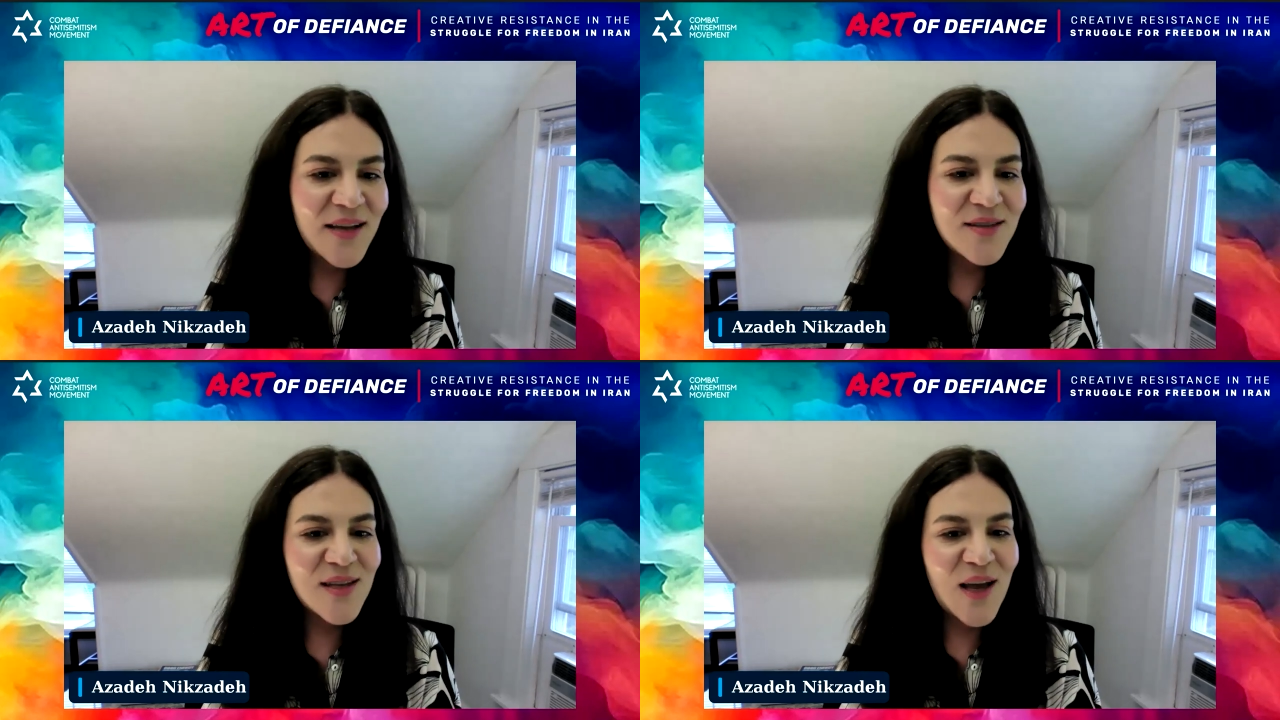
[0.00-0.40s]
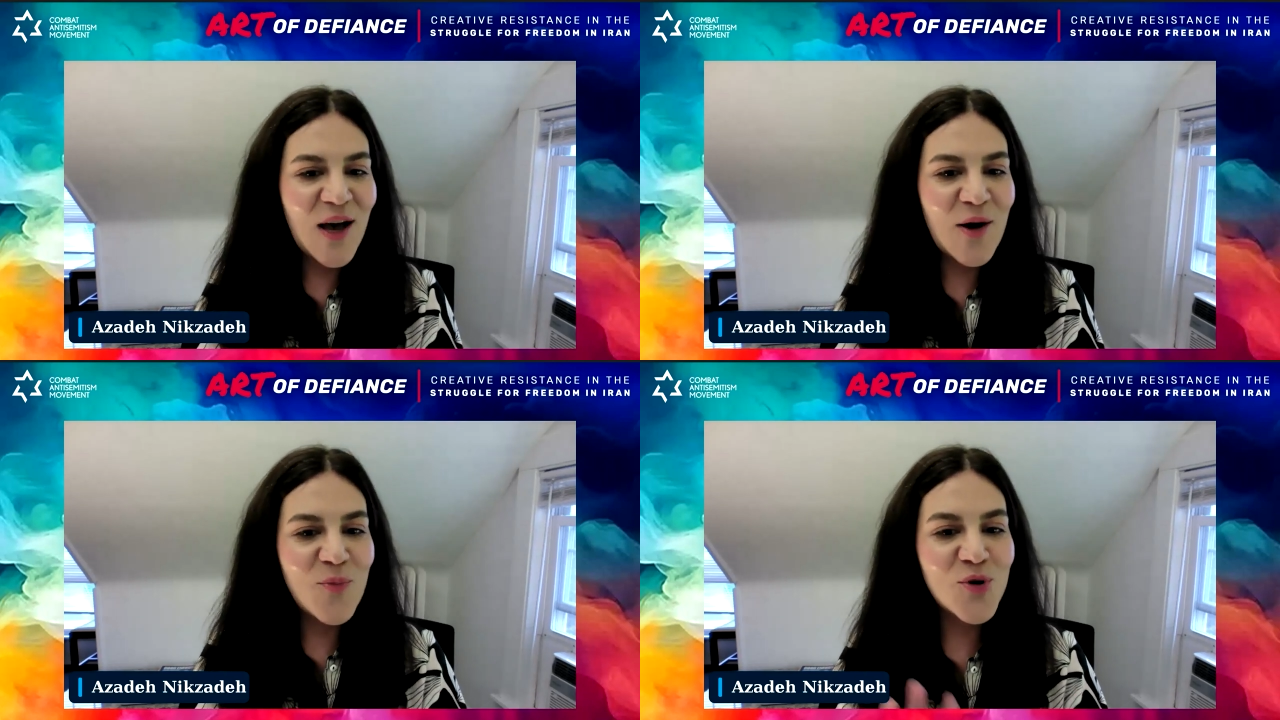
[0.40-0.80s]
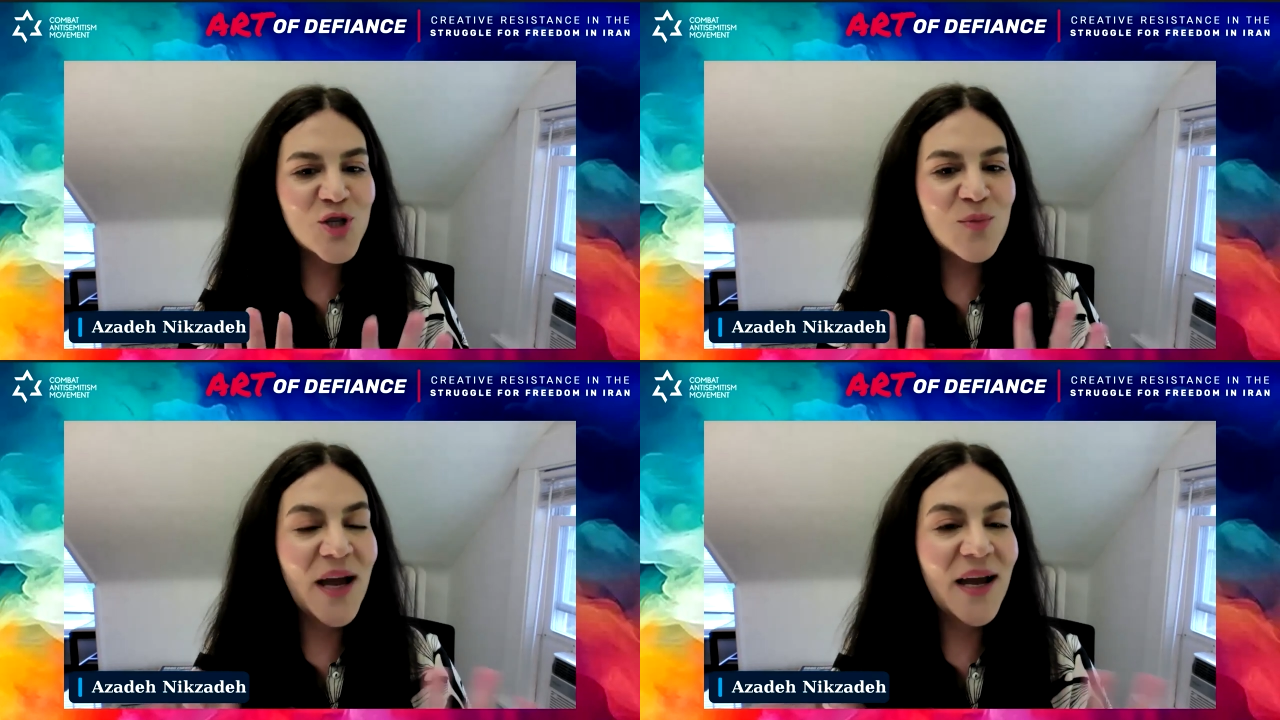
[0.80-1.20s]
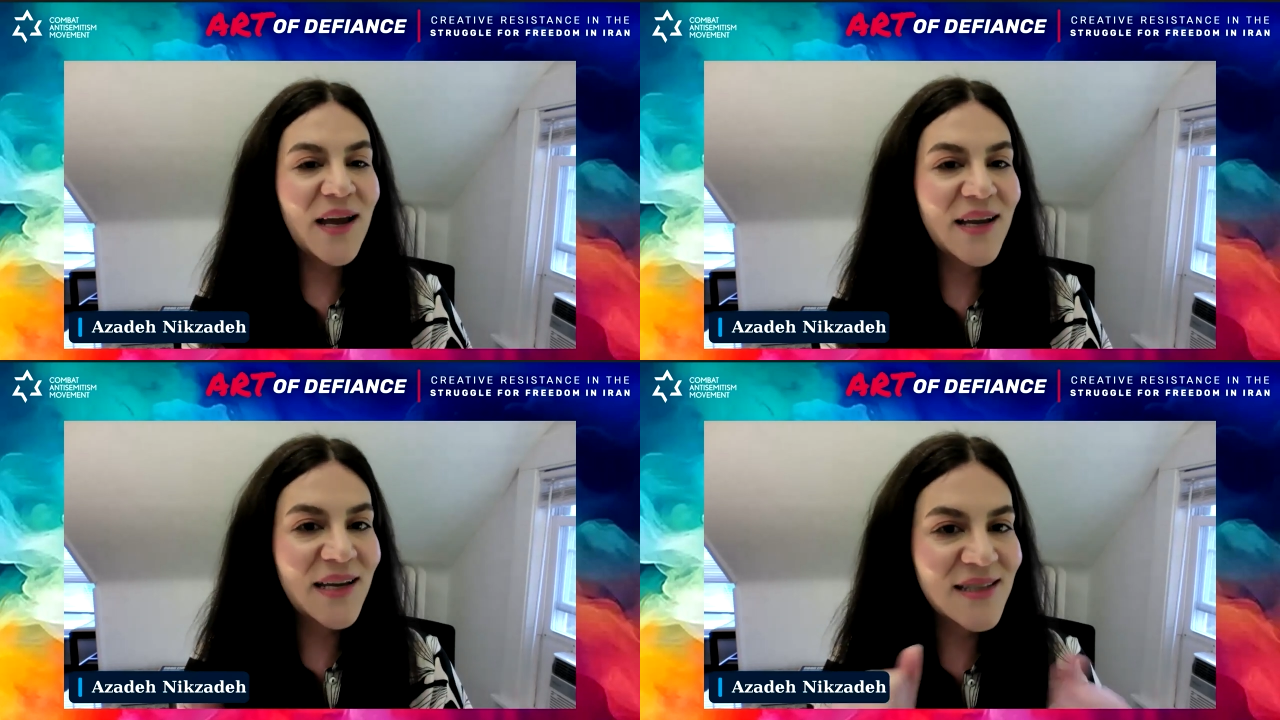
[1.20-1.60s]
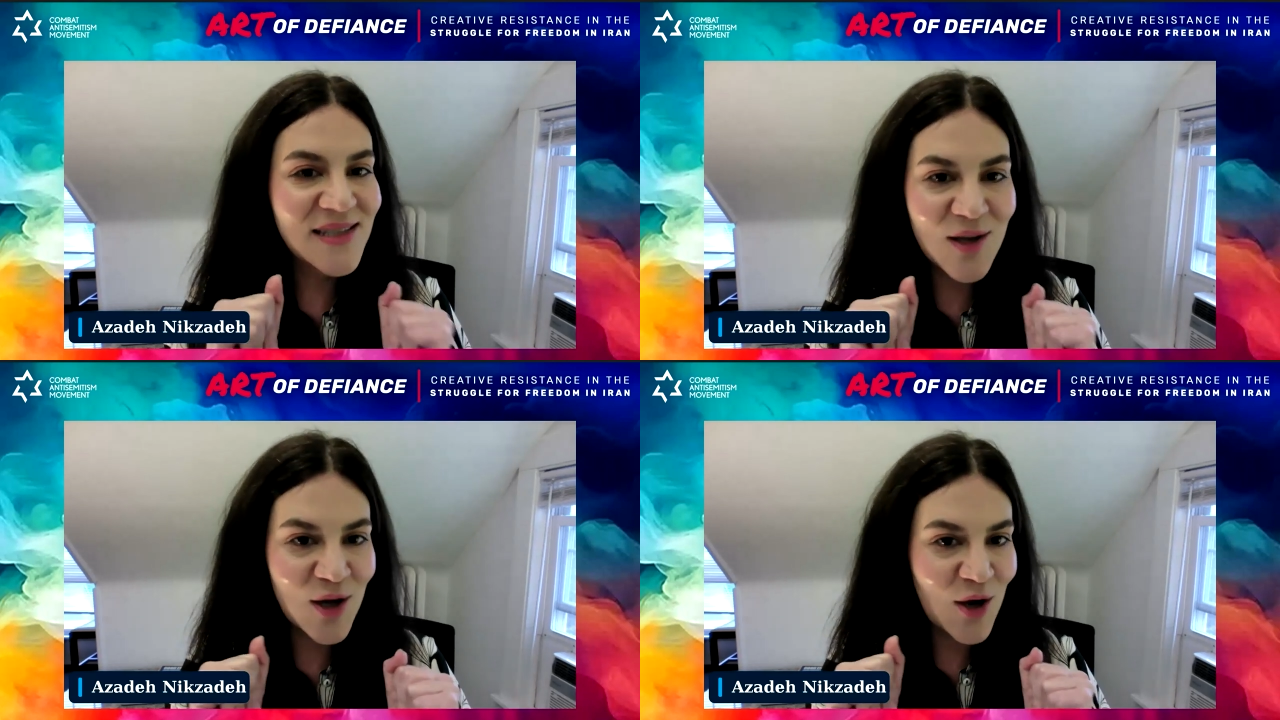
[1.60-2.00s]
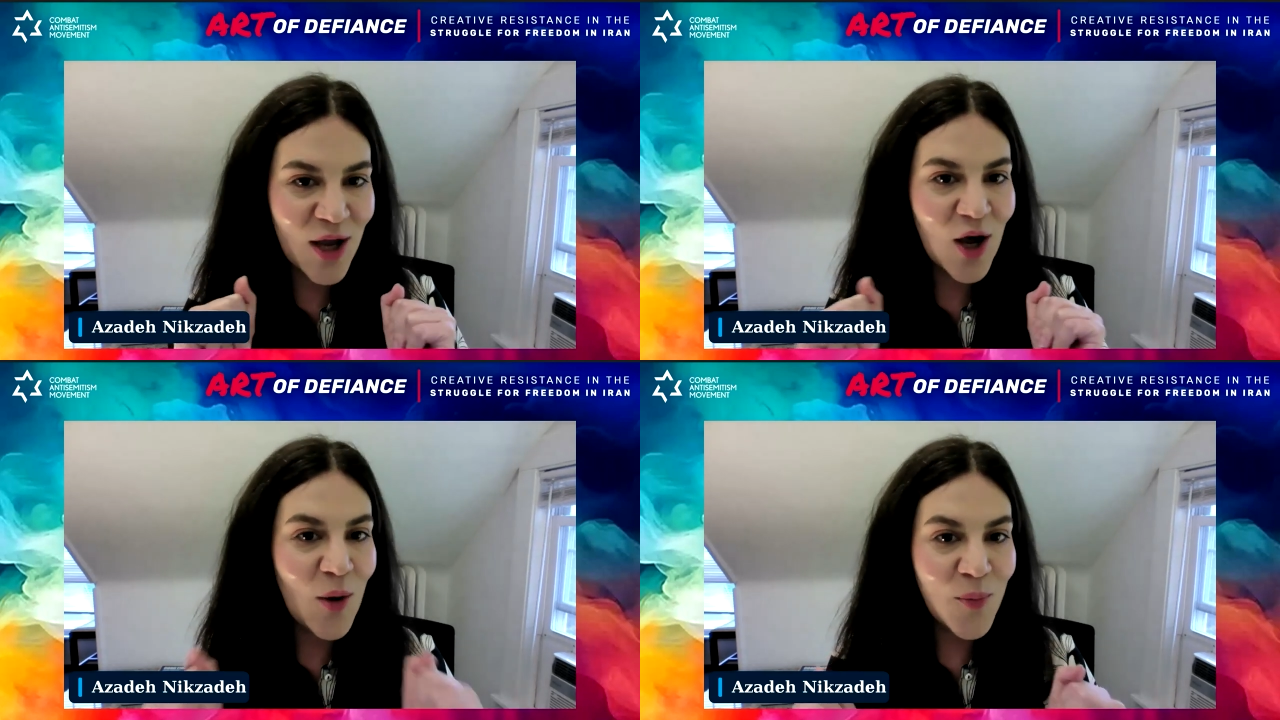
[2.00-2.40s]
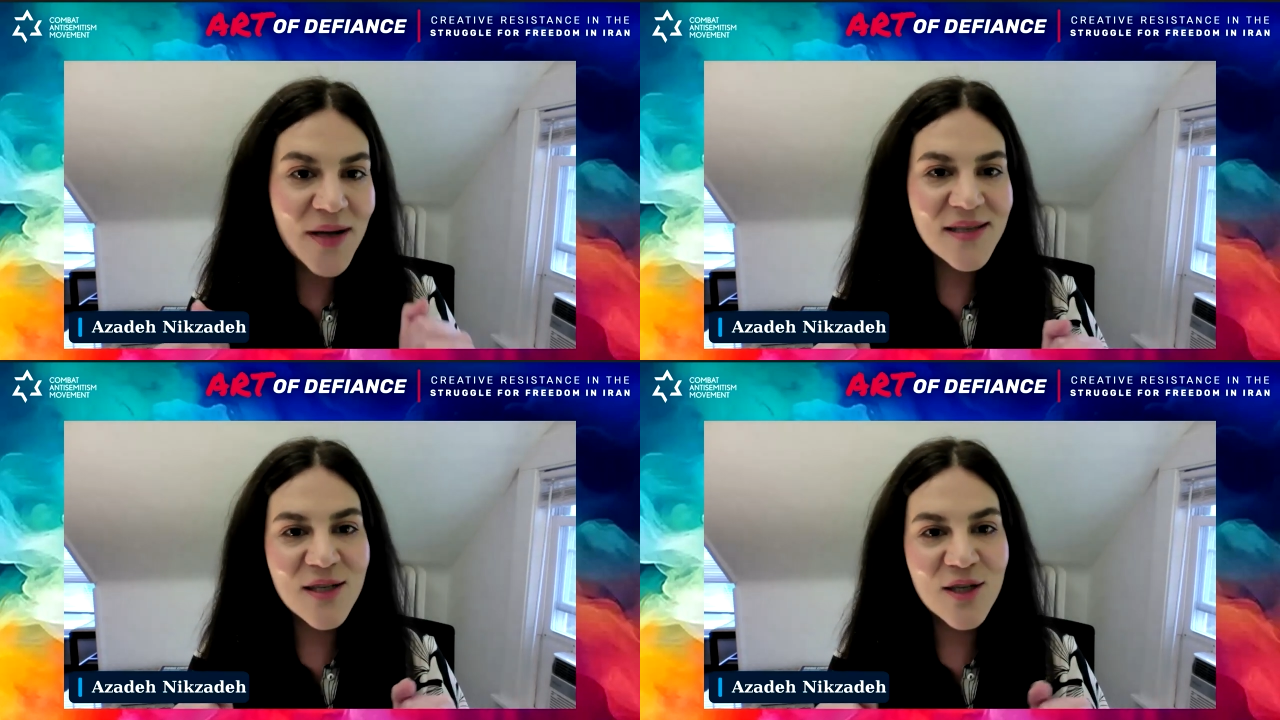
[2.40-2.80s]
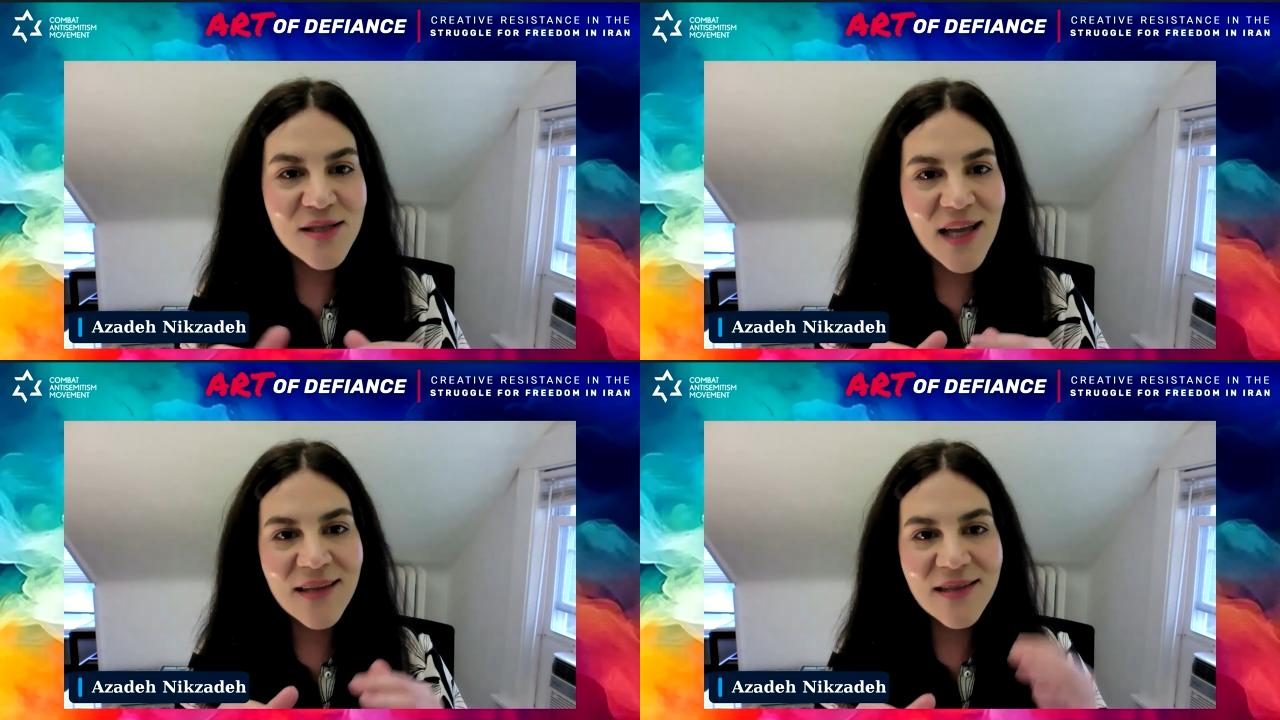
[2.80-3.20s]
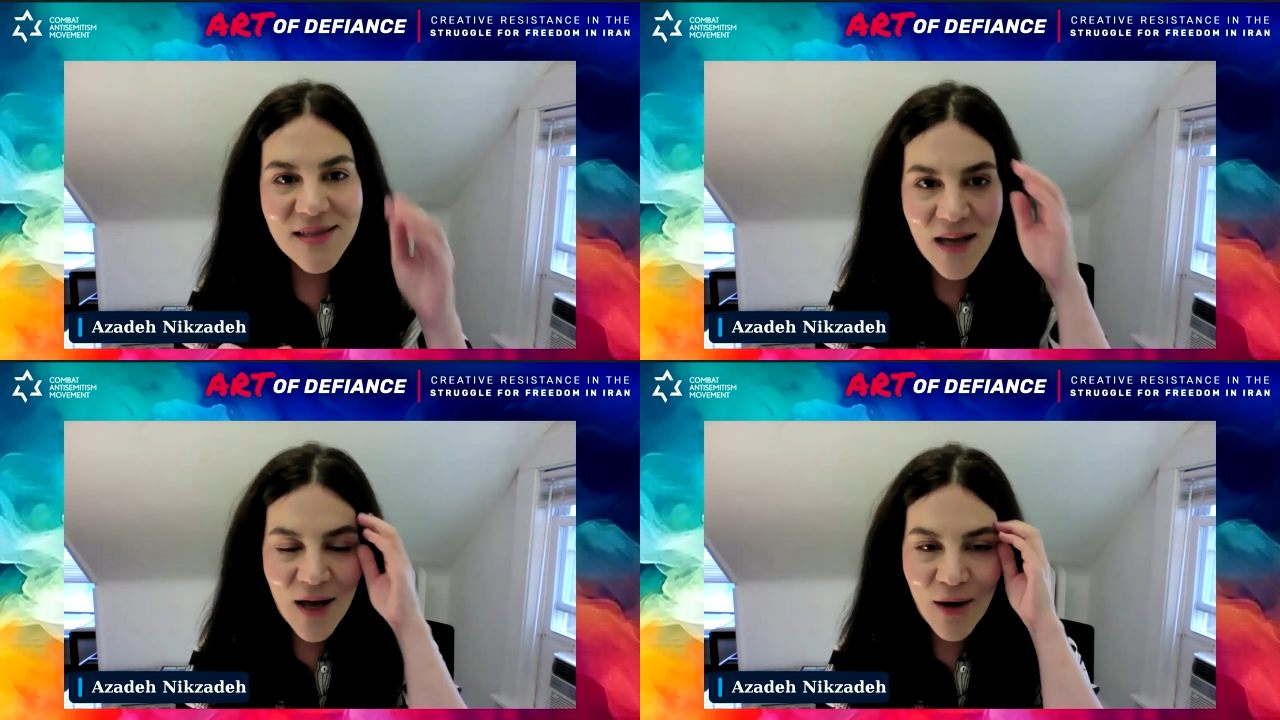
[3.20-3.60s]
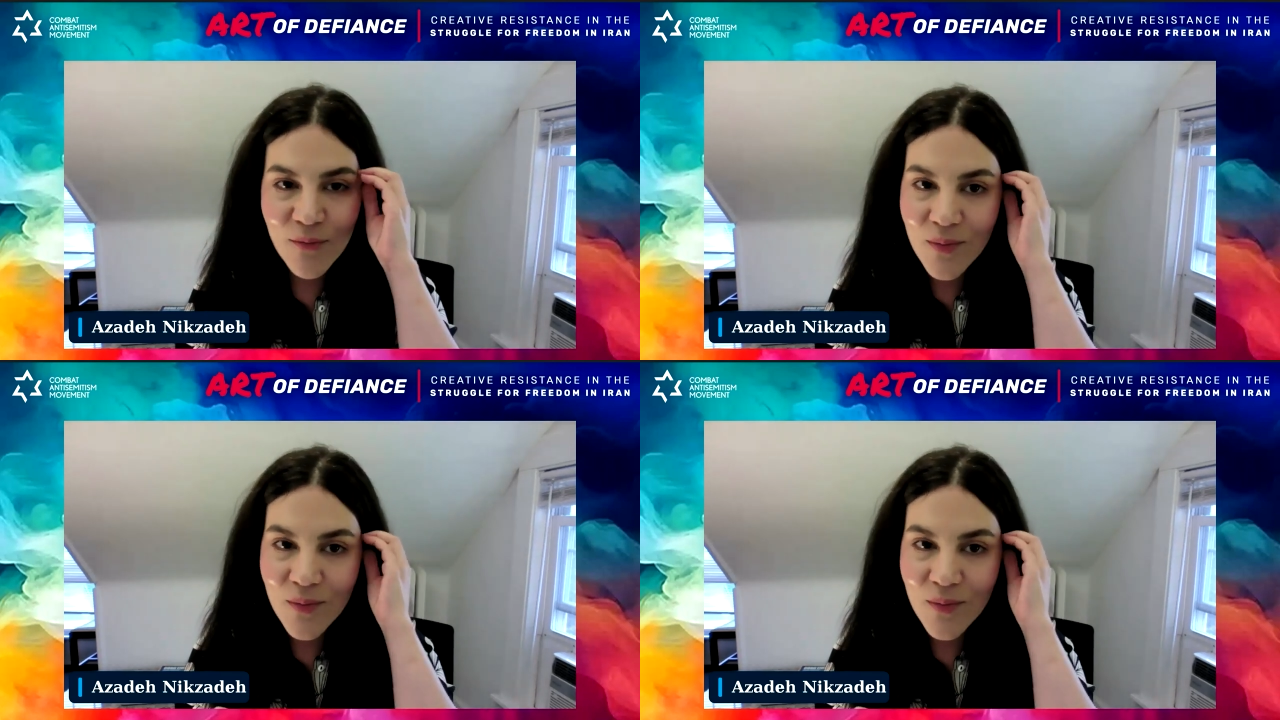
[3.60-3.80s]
and pushing back against like oppressors. And